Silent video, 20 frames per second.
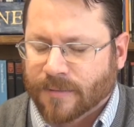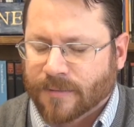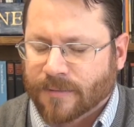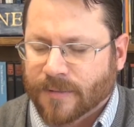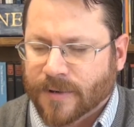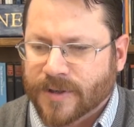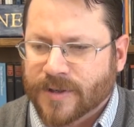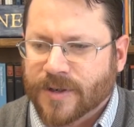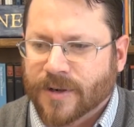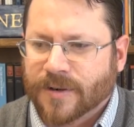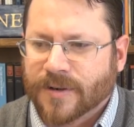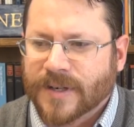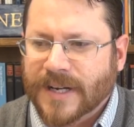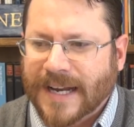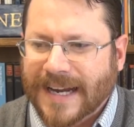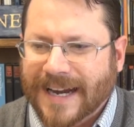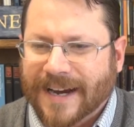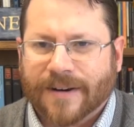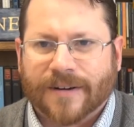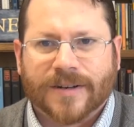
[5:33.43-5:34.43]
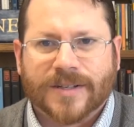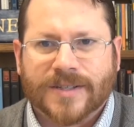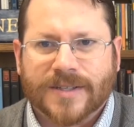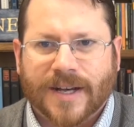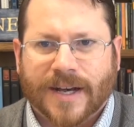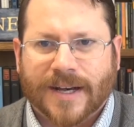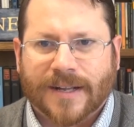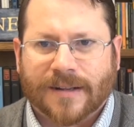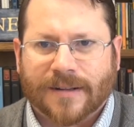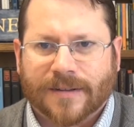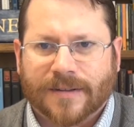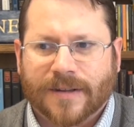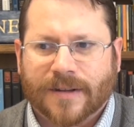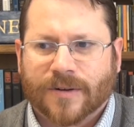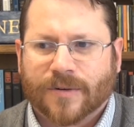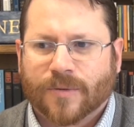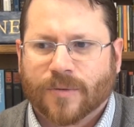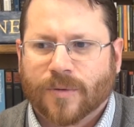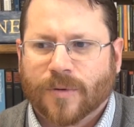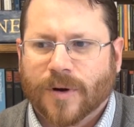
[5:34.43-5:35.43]
return to Aristotle,
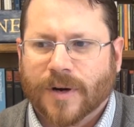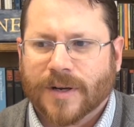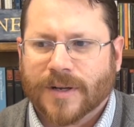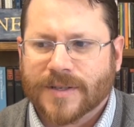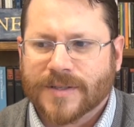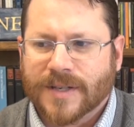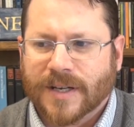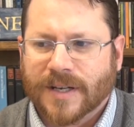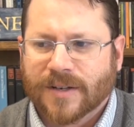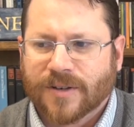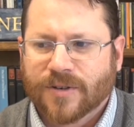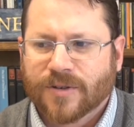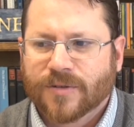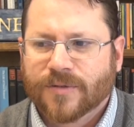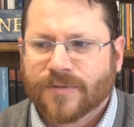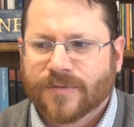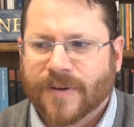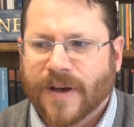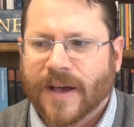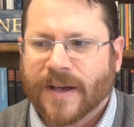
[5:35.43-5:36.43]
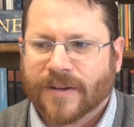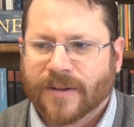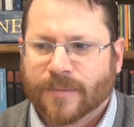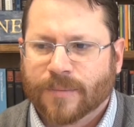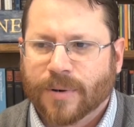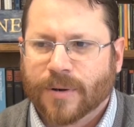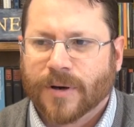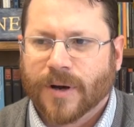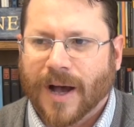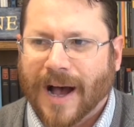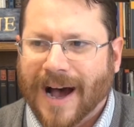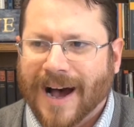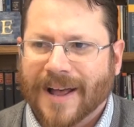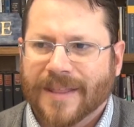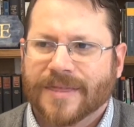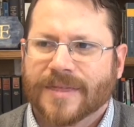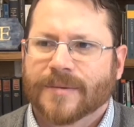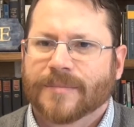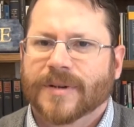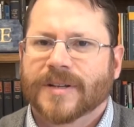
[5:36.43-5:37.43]
there was a new value put
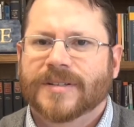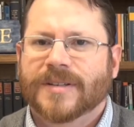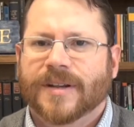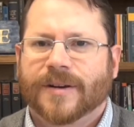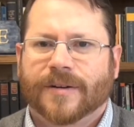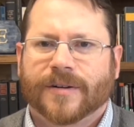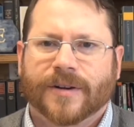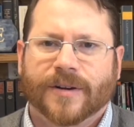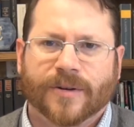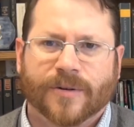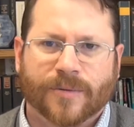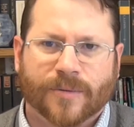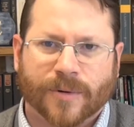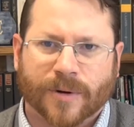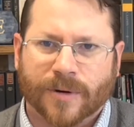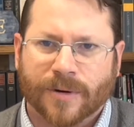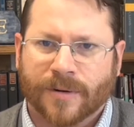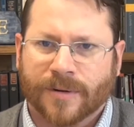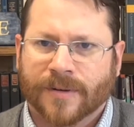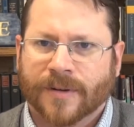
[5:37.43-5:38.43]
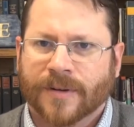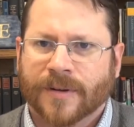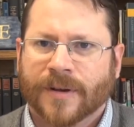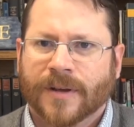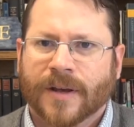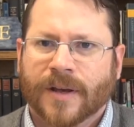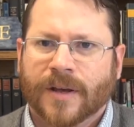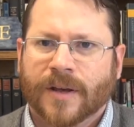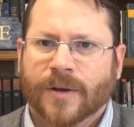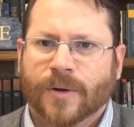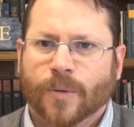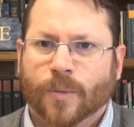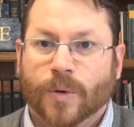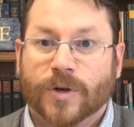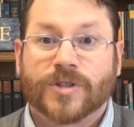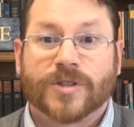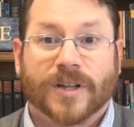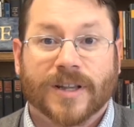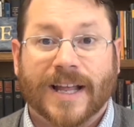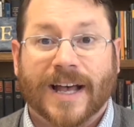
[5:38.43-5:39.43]
on the material world,
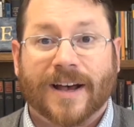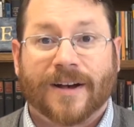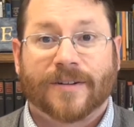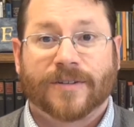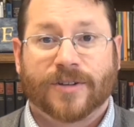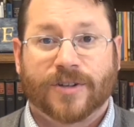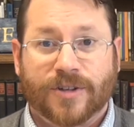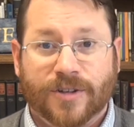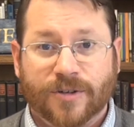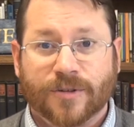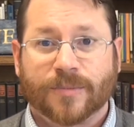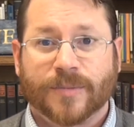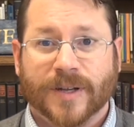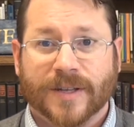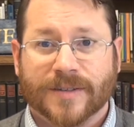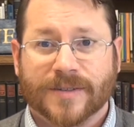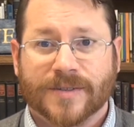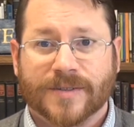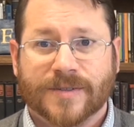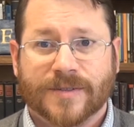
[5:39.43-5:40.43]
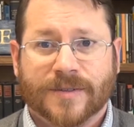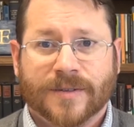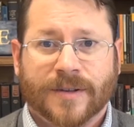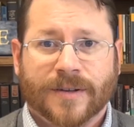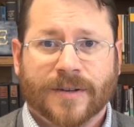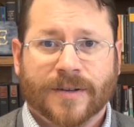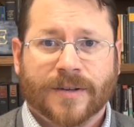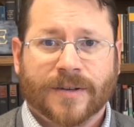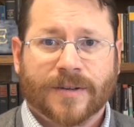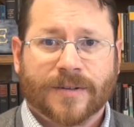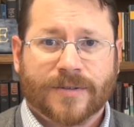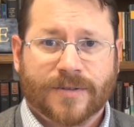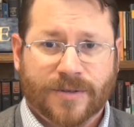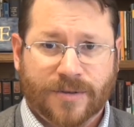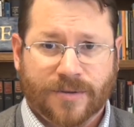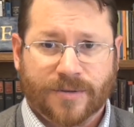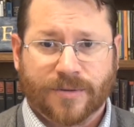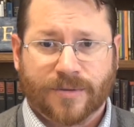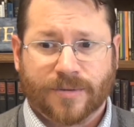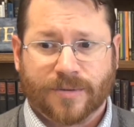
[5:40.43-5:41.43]
which allowed humans
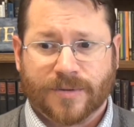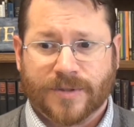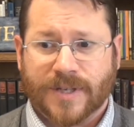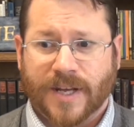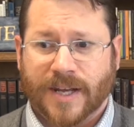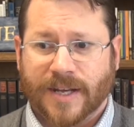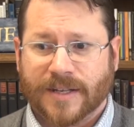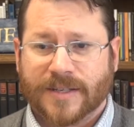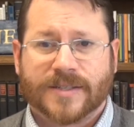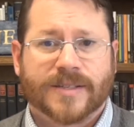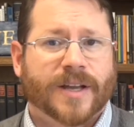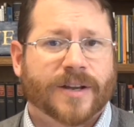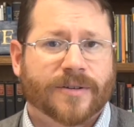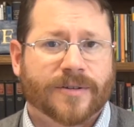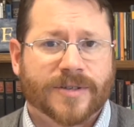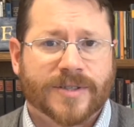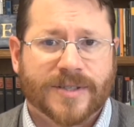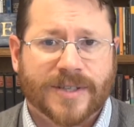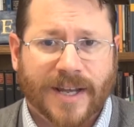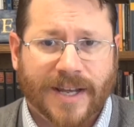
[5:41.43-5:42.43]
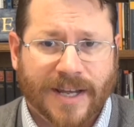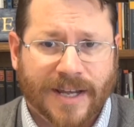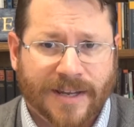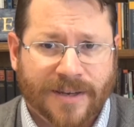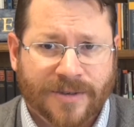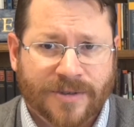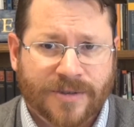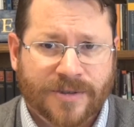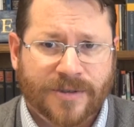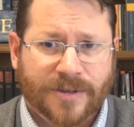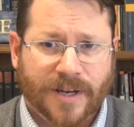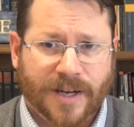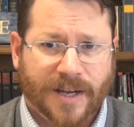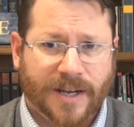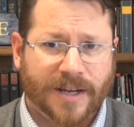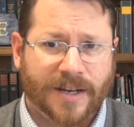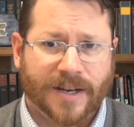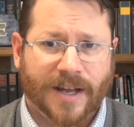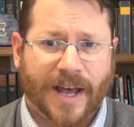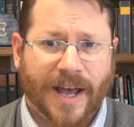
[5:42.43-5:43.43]
to take center stage
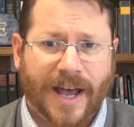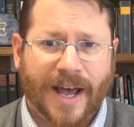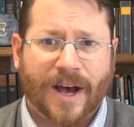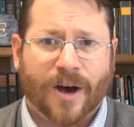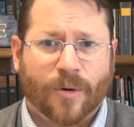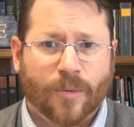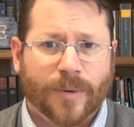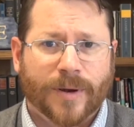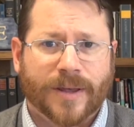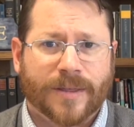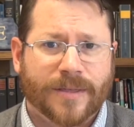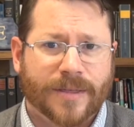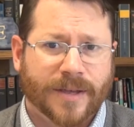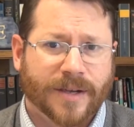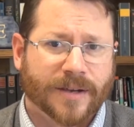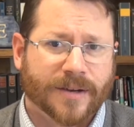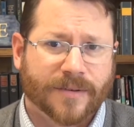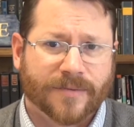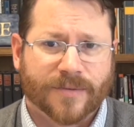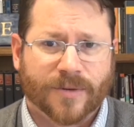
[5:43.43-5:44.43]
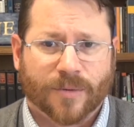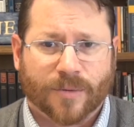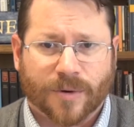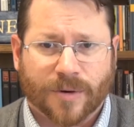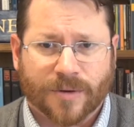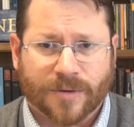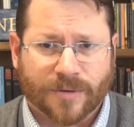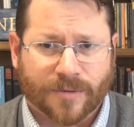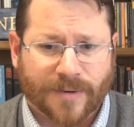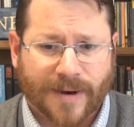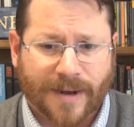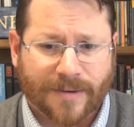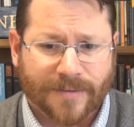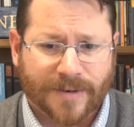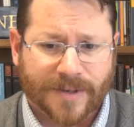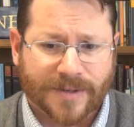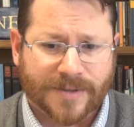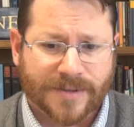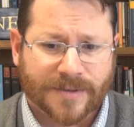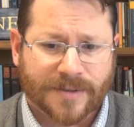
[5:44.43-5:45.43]
in how we think of the world around
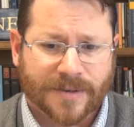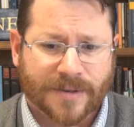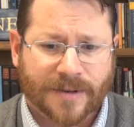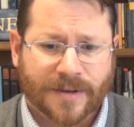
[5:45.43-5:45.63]
us.